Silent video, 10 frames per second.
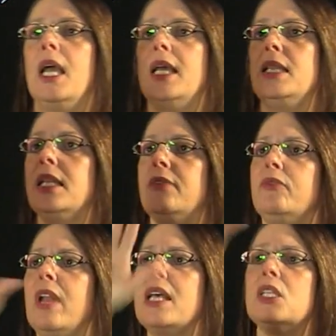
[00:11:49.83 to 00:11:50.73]
And
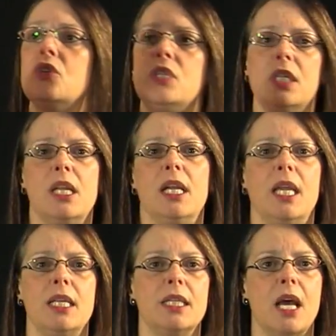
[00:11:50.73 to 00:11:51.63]
let's consider a
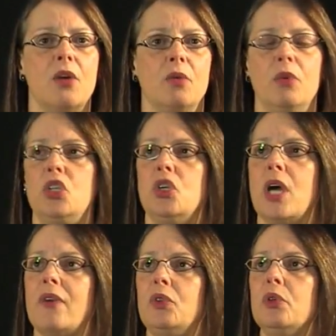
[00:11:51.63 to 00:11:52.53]
case now in which you
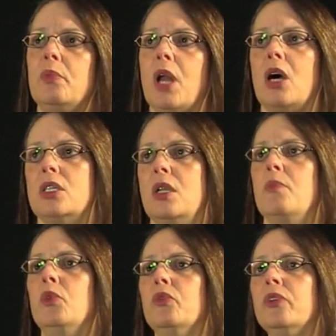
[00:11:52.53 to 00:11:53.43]
have two blocks that
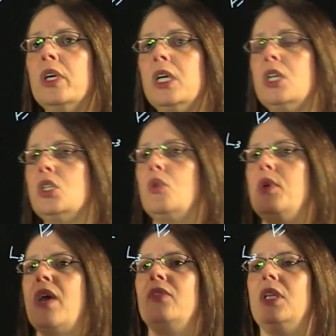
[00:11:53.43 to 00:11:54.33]
move. So
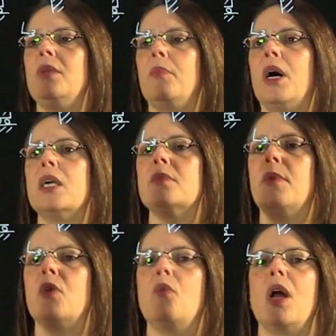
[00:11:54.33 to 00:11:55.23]
we have three bars,
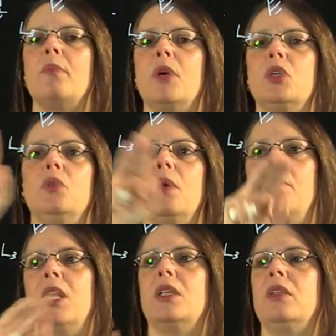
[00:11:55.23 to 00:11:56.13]
bar 1, bar 2,
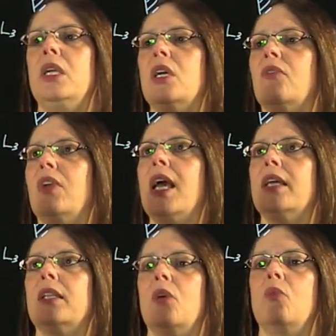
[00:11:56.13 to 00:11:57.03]
and bar 3 of
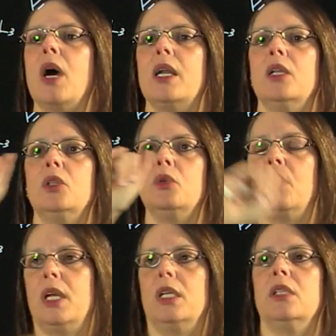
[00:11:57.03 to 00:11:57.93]
length L1,
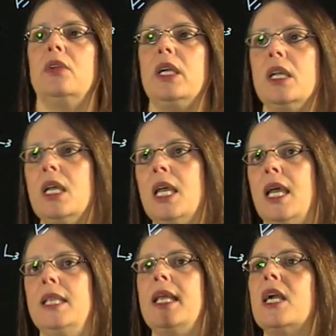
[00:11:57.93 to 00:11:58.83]
L2, and L3,
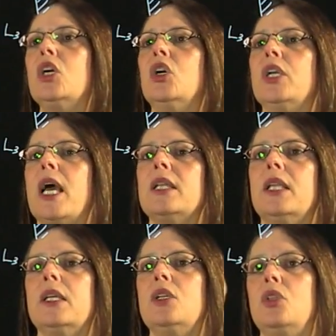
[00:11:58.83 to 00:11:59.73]
and they're
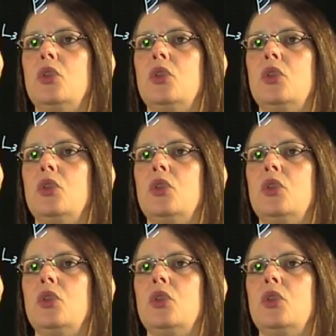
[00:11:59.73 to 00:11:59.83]
connected